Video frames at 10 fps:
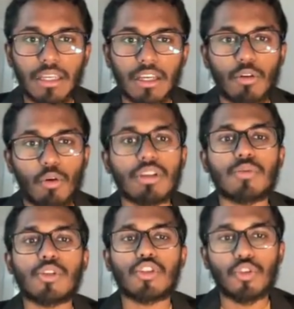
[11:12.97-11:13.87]
course
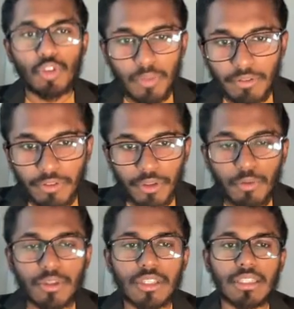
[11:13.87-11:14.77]
which is suitable for
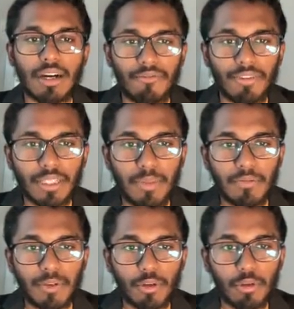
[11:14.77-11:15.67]
you, which is comfortable
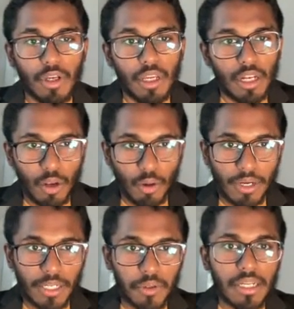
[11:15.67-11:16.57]
for you, look
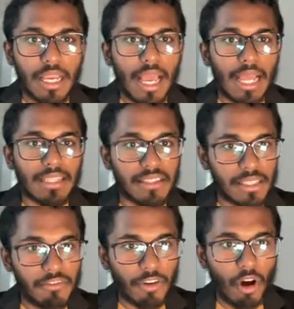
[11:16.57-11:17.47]
into it and
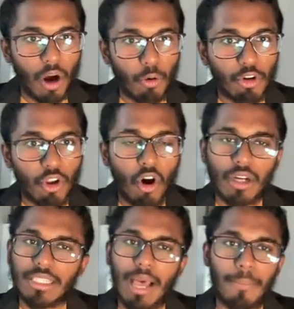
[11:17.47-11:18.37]
see for how
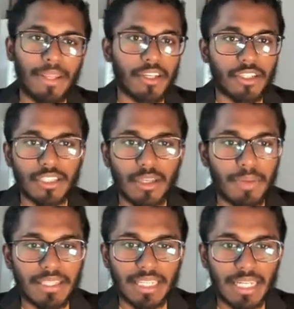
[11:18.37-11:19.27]
long the applications are
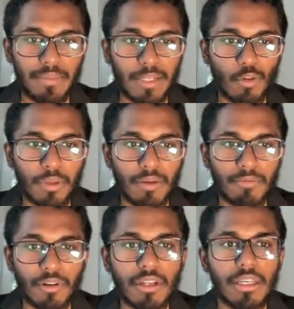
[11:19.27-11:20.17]
basically being open up
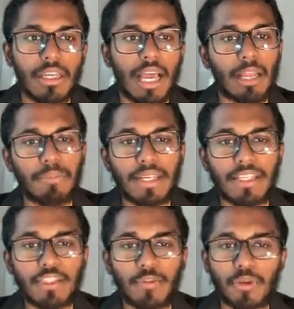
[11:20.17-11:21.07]
for, and
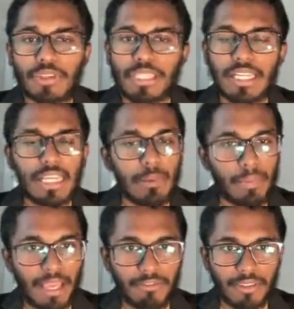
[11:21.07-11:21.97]
please to proceed and
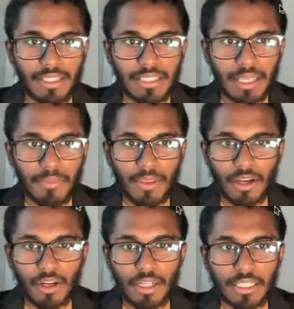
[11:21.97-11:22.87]
apply for the same.
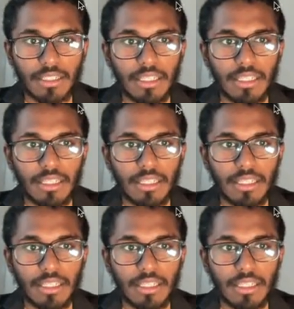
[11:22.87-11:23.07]
Got it?